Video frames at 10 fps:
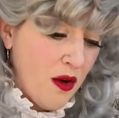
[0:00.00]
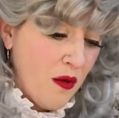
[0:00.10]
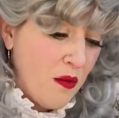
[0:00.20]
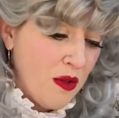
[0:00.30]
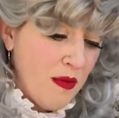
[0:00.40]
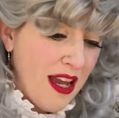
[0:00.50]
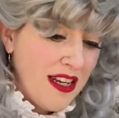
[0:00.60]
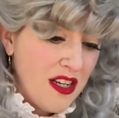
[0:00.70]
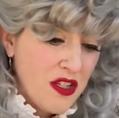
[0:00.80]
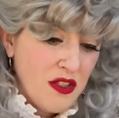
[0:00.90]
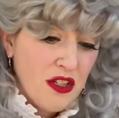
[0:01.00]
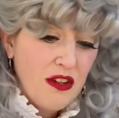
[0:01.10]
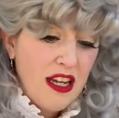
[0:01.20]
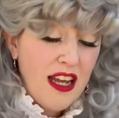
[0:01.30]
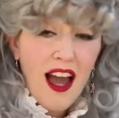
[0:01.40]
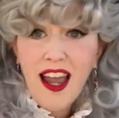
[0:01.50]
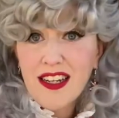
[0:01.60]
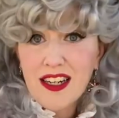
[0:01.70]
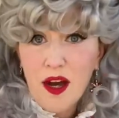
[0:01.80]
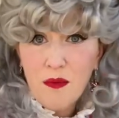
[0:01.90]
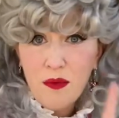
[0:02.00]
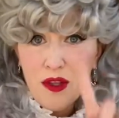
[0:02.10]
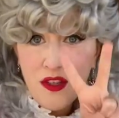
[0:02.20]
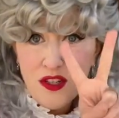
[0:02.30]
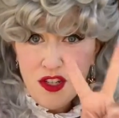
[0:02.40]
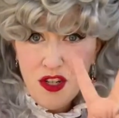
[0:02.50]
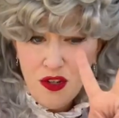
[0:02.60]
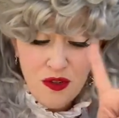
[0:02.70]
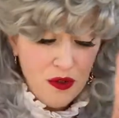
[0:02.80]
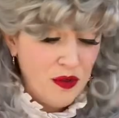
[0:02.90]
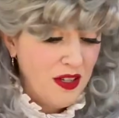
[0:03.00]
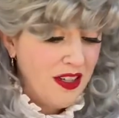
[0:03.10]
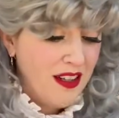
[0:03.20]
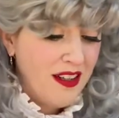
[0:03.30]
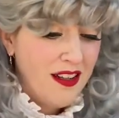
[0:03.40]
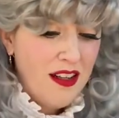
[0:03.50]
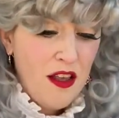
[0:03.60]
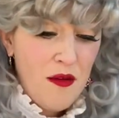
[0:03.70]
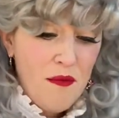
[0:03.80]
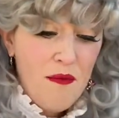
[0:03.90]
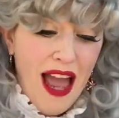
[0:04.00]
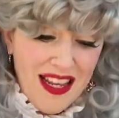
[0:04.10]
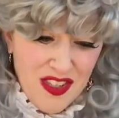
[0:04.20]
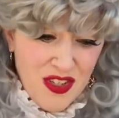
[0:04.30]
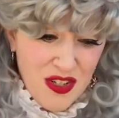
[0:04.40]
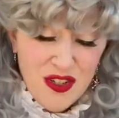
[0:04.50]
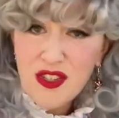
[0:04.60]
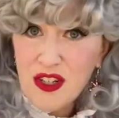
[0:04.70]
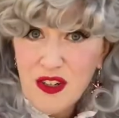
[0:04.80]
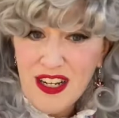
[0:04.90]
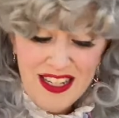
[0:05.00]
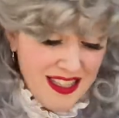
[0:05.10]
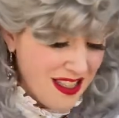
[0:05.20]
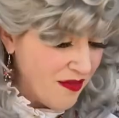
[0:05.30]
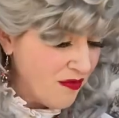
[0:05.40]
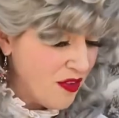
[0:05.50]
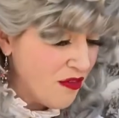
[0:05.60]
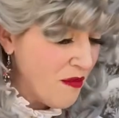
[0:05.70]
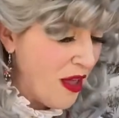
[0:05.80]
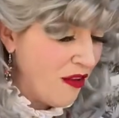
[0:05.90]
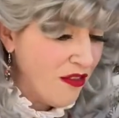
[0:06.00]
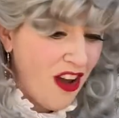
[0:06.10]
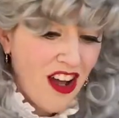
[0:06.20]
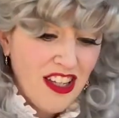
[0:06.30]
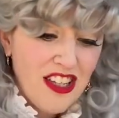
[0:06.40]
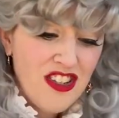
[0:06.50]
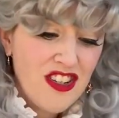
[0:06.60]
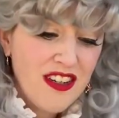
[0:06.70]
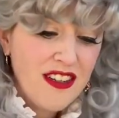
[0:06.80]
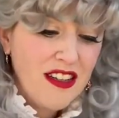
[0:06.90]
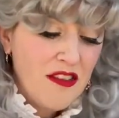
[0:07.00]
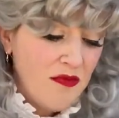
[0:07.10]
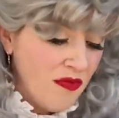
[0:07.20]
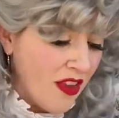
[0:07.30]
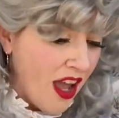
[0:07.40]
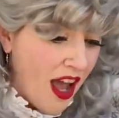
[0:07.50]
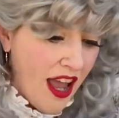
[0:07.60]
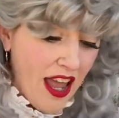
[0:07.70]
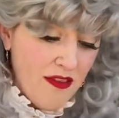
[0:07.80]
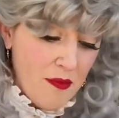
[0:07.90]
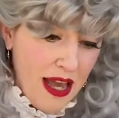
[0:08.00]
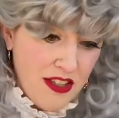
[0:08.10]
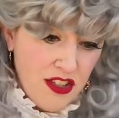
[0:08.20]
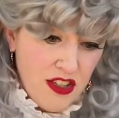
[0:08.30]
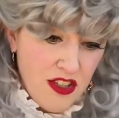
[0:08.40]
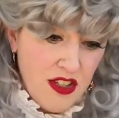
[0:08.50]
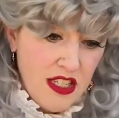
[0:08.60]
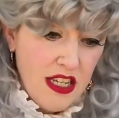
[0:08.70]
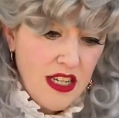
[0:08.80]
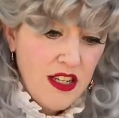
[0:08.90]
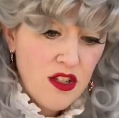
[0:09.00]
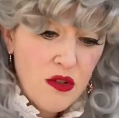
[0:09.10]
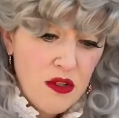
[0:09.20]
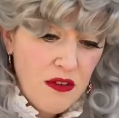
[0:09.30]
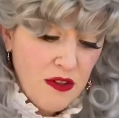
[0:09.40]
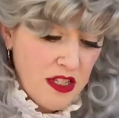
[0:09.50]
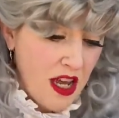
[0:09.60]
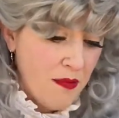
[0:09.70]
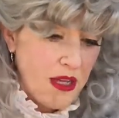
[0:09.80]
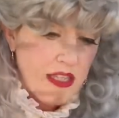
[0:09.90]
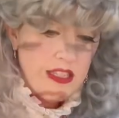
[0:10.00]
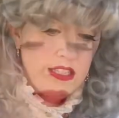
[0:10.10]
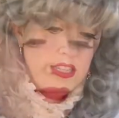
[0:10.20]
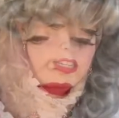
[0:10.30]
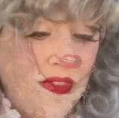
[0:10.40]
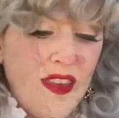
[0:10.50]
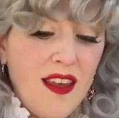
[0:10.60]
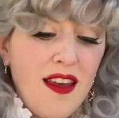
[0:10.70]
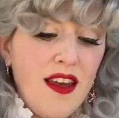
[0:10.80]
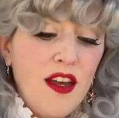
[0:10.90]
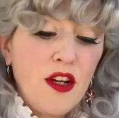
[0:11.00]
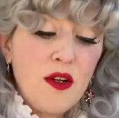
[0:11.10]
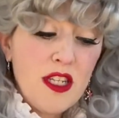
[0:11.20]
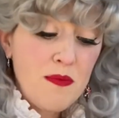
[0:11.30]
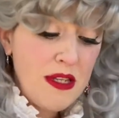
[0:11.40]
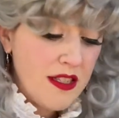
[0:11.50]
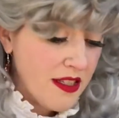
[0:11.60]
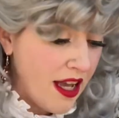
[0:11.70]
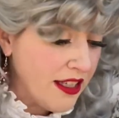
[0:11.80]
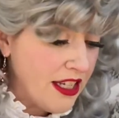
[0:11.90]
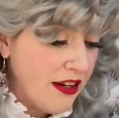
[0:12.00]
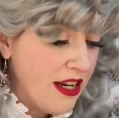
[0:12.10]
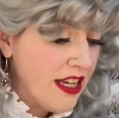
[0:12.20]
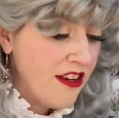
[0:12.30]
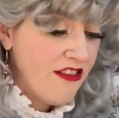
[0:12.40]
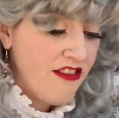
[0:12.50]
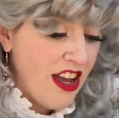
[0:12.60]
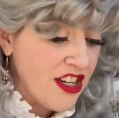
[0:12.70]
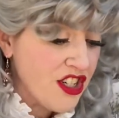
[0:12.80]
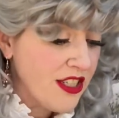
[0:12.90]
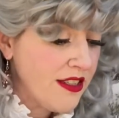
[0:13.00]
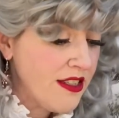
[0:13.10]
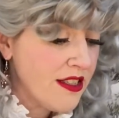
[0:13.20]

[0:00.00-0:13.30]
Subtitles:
with my initial degree, I ended up with 2 master's degrees from Elf College. I have a master's in 2 different topics. Christmas culinary confections,